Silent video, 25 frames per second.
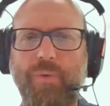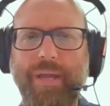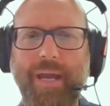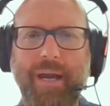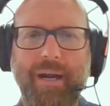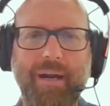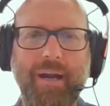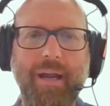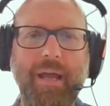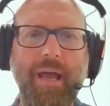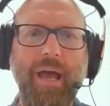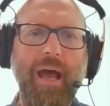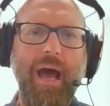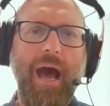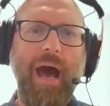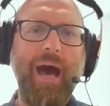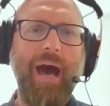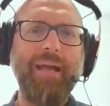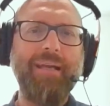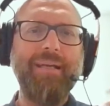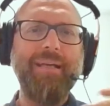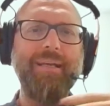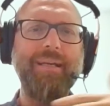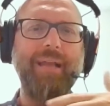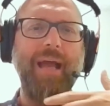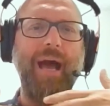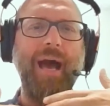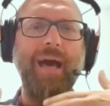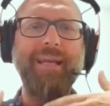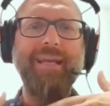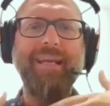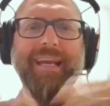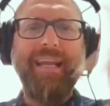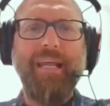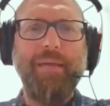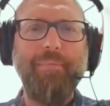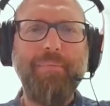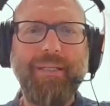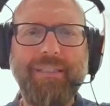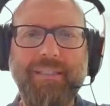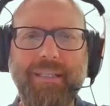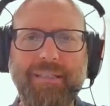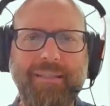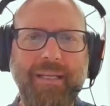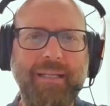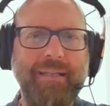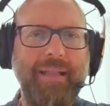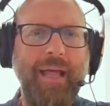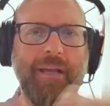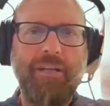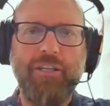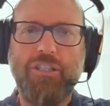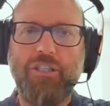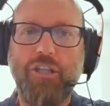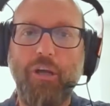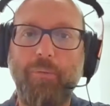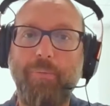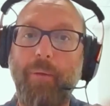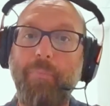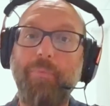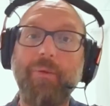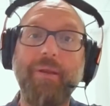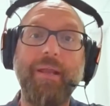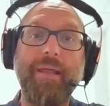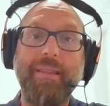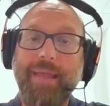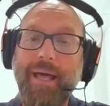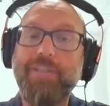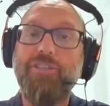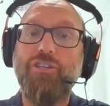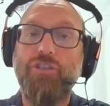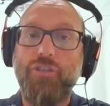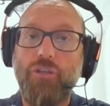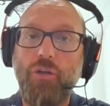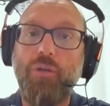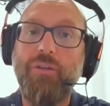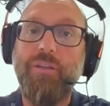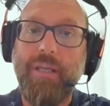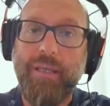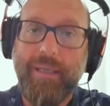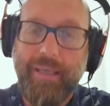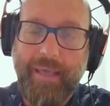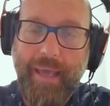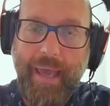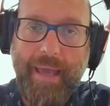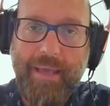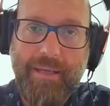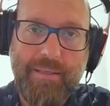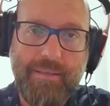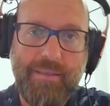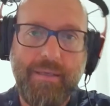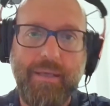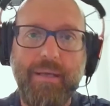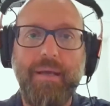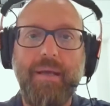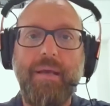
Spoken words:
we are unlimited and unstoppable, and that's not the case.